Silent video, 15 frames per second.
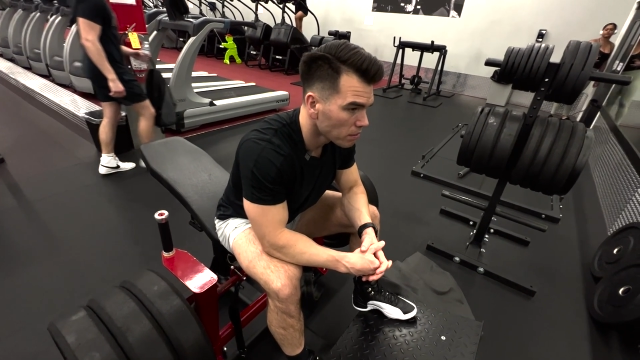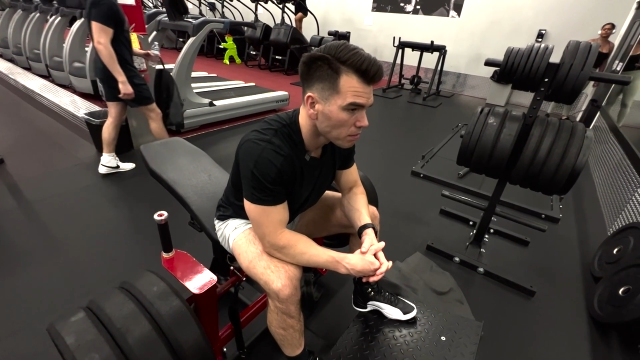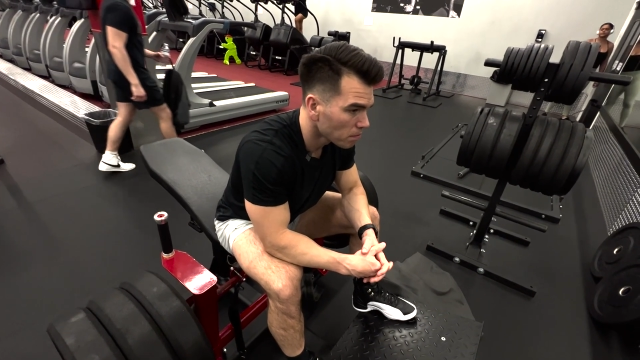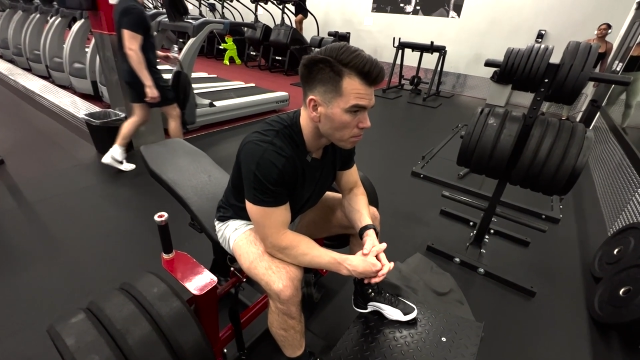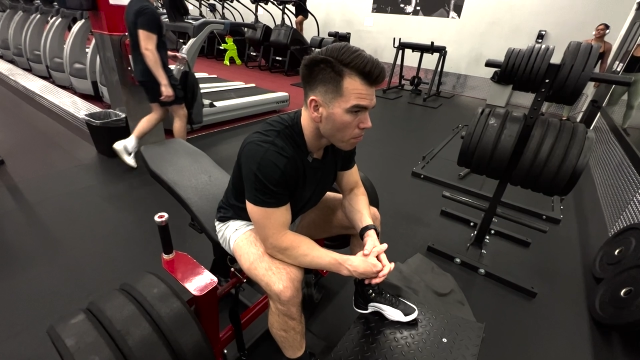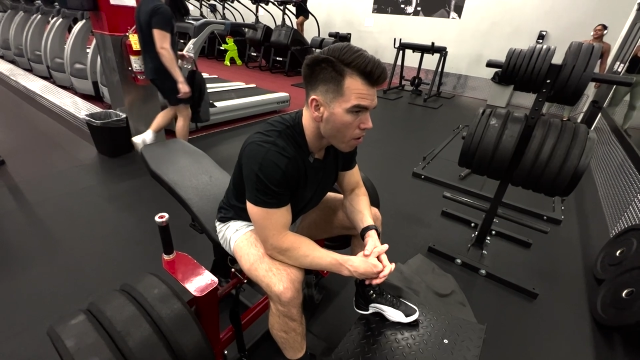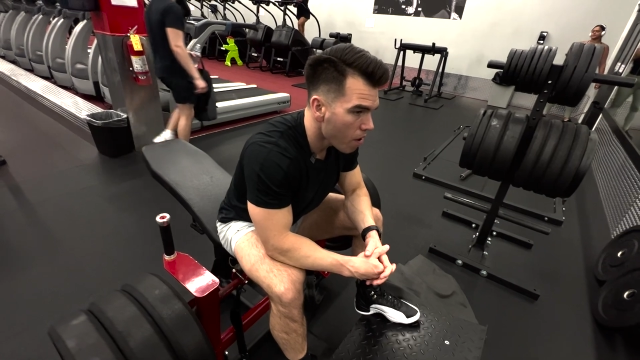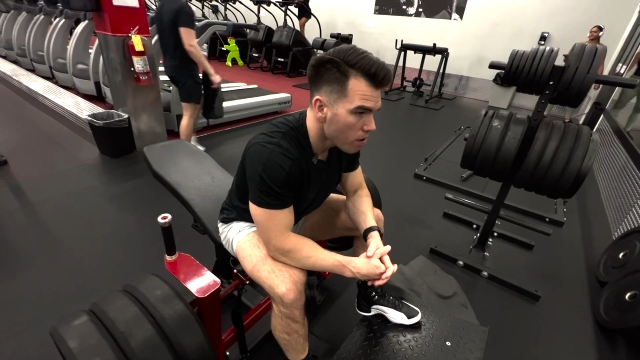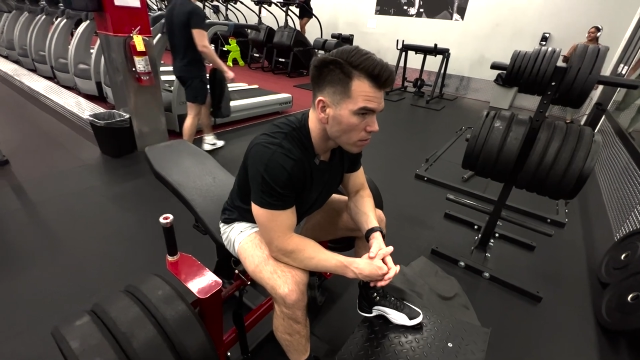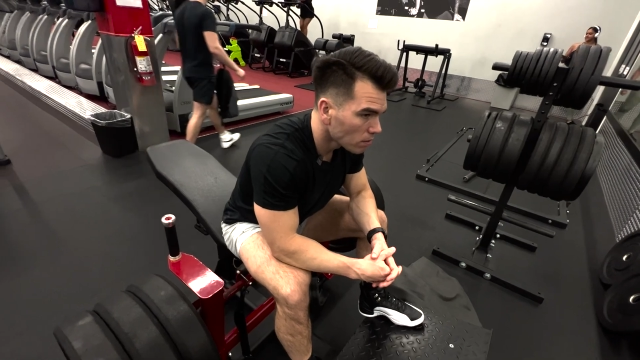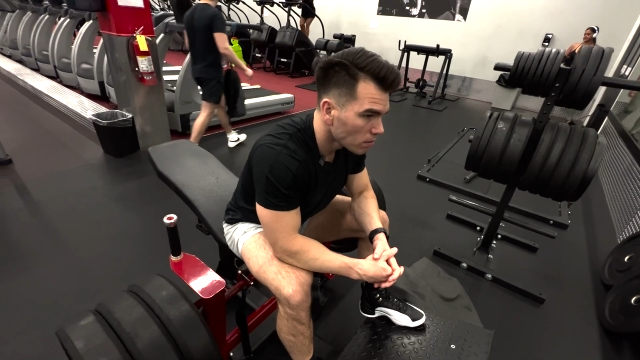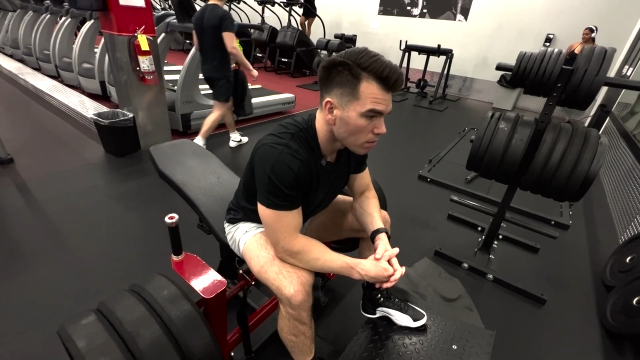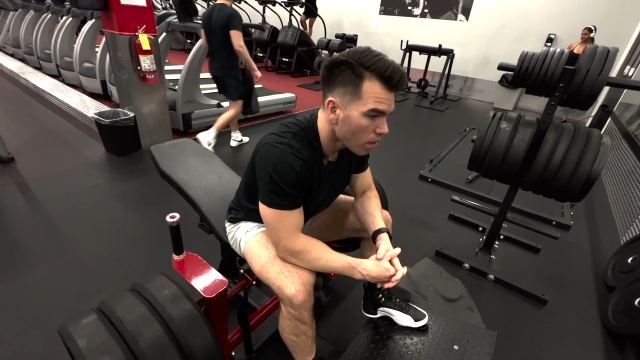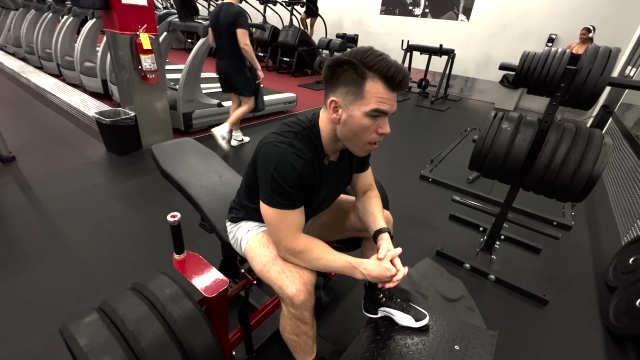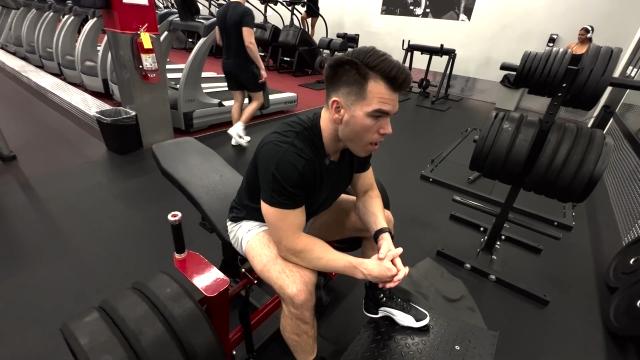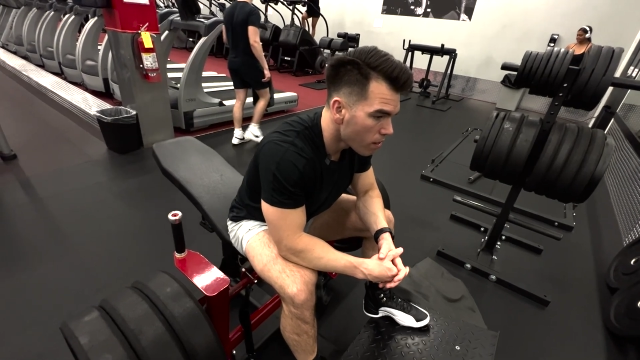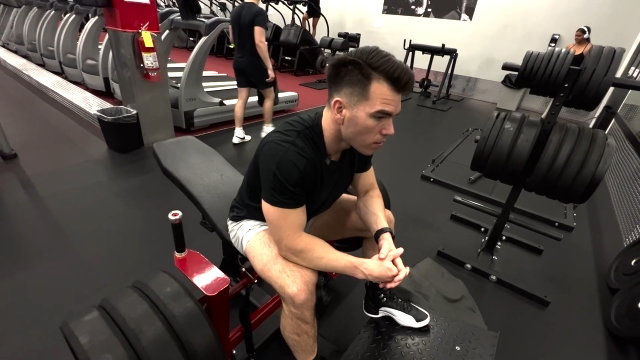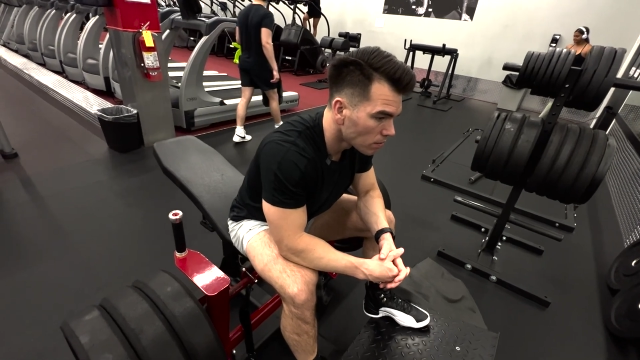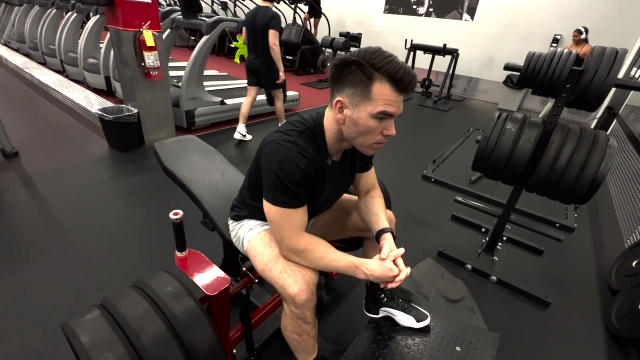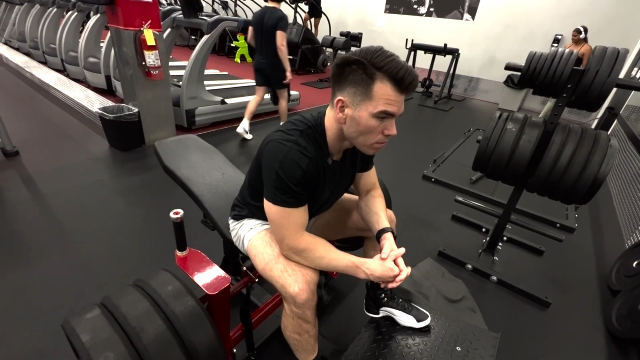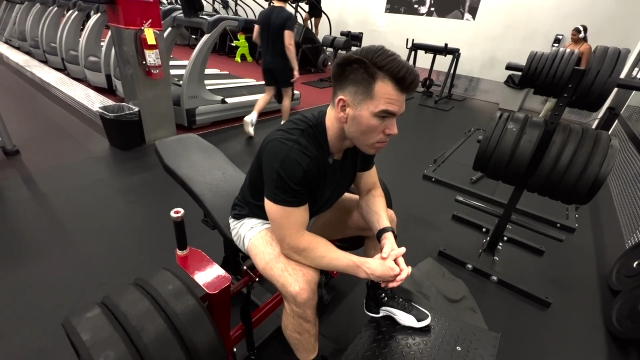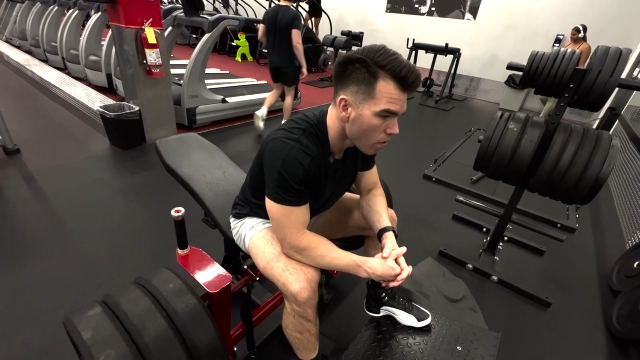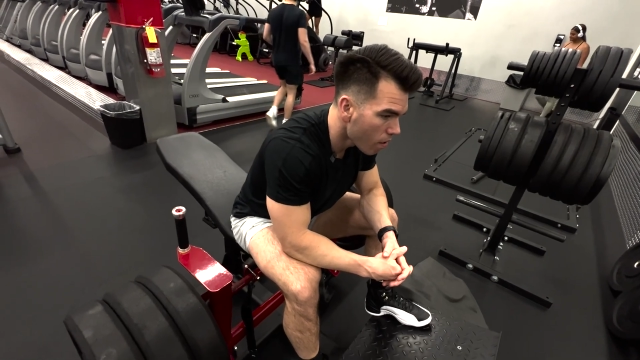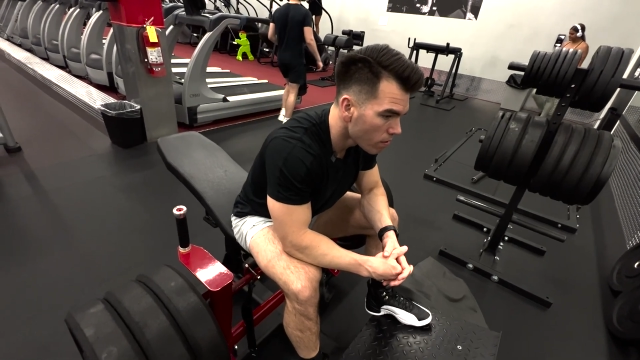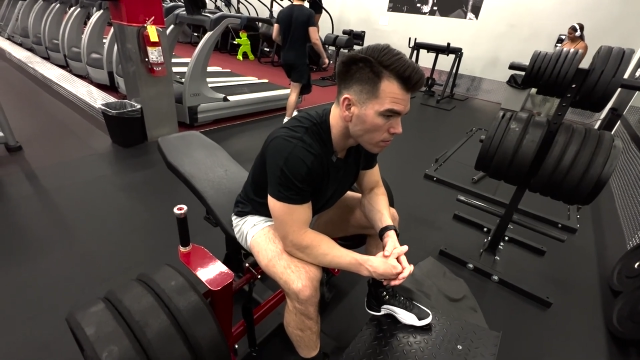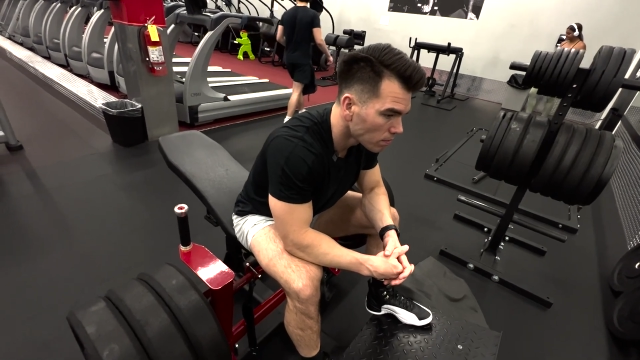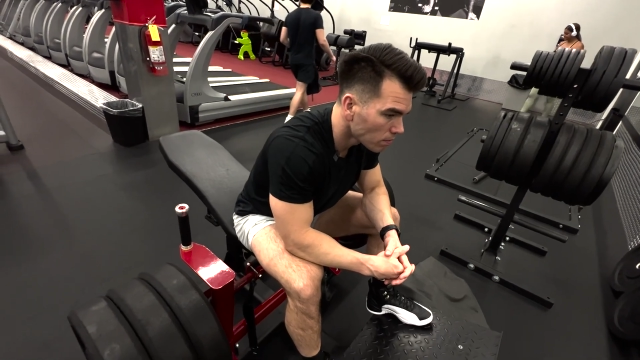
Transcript: You know, this is all important stuff.